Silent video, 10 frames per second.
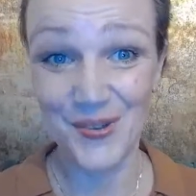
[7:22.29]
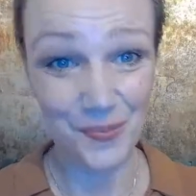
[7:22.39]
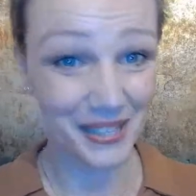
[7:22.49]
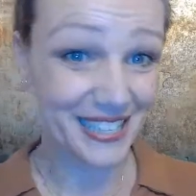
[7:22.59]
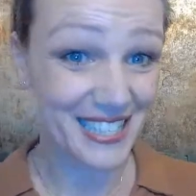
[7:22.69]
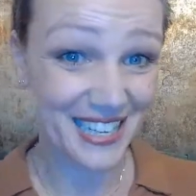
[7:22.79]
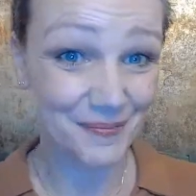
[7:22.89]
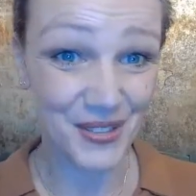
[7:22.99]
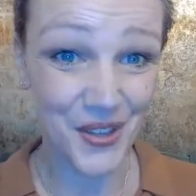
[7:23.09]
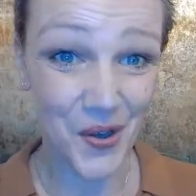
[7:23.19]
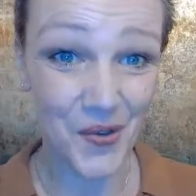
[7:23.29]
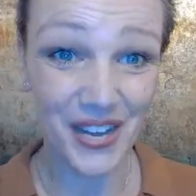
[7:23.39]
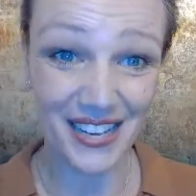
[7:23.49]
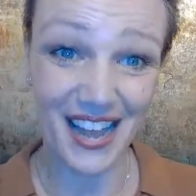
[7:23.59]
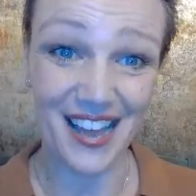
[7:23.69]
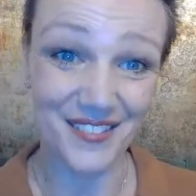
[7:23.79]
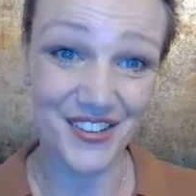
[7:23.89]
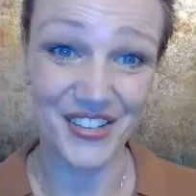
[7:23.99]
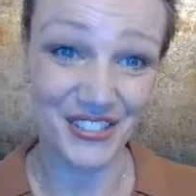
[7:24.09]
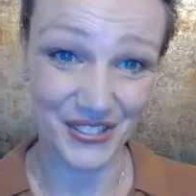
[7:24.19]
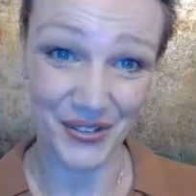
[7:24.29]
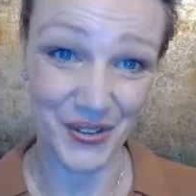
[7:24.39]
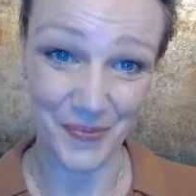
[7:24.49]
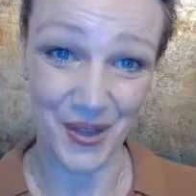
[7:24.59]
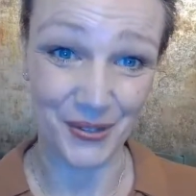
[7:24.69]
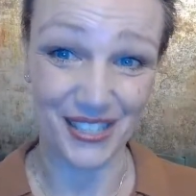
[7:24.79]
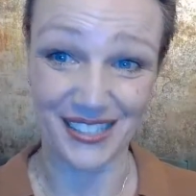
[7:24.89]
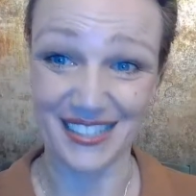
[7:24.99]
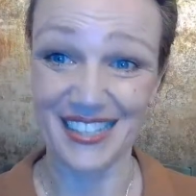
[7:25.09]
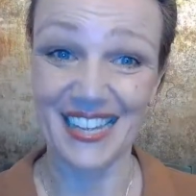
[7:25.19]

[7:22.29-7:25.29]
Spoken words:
please let me know and I'm going to talk about it.